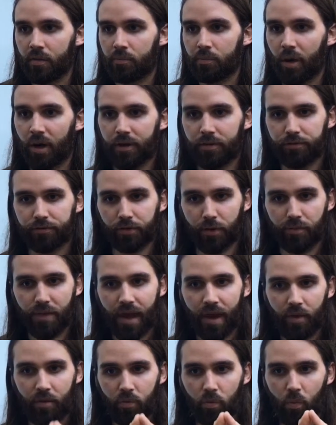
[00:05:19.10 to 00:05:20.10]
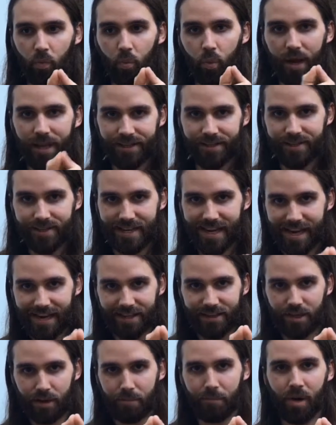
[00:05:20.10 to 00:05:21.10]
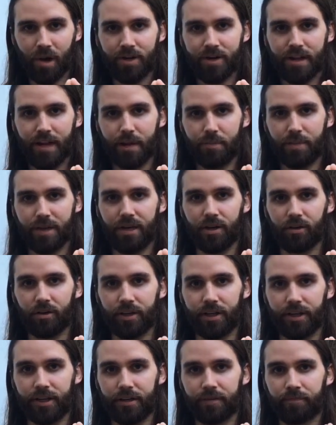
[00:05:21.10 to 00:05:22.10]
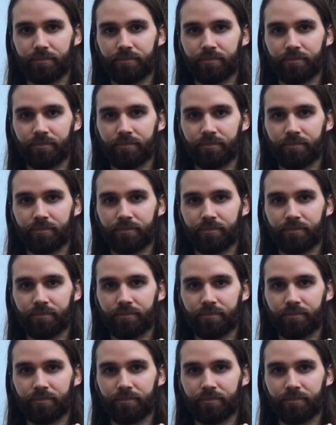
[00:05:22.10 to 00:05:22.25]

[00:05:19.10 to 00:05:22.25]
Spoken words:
But from that Wednesday to Monday period,